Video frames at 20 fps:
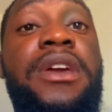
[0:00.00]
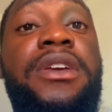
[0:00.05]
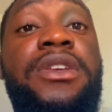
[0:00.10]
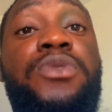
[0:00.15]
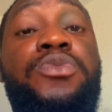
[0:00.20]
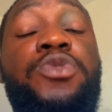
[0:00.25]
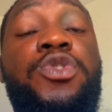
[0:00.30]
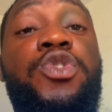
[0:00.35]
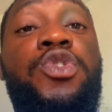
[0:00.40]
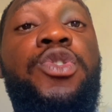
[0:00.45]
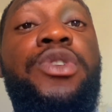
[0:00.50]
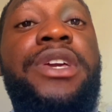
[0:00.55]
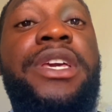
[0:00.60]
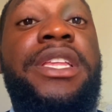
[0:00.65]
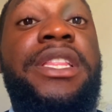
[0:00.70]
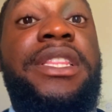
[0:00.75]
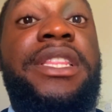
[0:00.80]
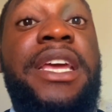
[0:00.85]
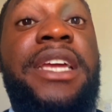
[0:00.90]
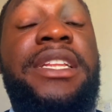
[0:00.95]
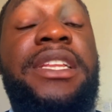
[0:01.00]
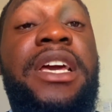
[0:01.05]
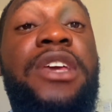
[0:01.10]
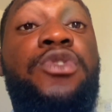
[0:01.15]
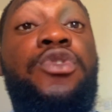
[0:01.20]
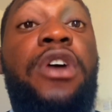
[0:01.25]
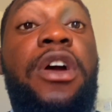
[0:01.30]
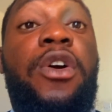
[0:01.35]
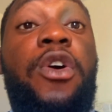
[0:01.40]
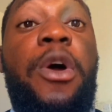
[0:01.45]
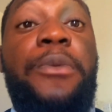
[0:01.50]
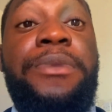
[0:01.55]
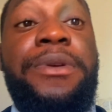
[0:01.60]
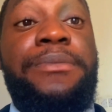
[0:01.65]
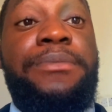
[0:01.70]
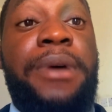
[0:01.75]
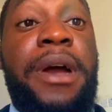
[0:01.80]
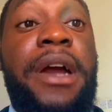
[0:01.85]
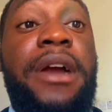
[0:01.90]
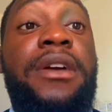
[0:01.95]
it will show intent that you are
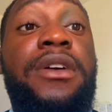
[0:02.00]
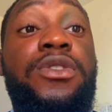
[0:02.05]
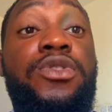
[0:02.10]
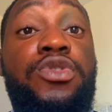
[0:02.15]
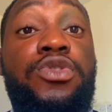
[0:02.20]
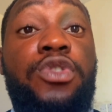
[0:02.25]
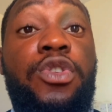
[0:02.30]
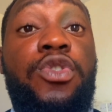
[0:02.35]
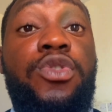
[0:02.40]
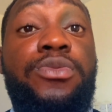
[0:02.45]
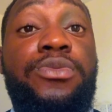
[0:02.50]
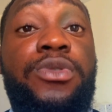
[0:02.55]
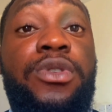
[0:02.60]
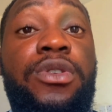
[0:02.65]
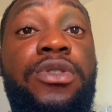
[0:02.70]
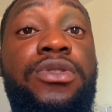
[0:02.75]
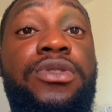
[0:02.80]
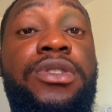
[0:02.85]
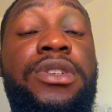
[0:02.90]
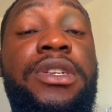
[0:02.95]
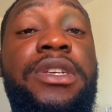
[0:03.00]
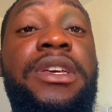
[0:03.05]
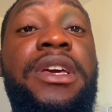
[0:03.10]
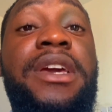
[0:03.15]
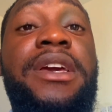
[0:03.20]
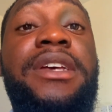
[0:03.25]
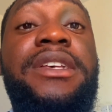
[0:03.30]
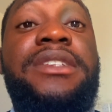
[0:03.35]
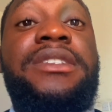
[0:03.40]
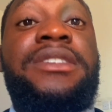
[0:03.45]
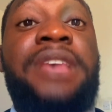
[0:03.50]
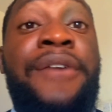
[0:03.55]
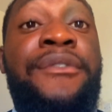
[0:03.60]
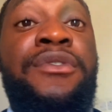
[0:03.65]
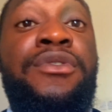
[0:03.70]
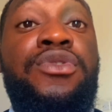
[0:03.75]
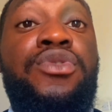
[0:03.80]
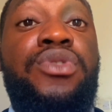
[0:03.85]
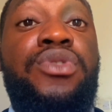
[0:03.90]
coming back to your home country. 7, you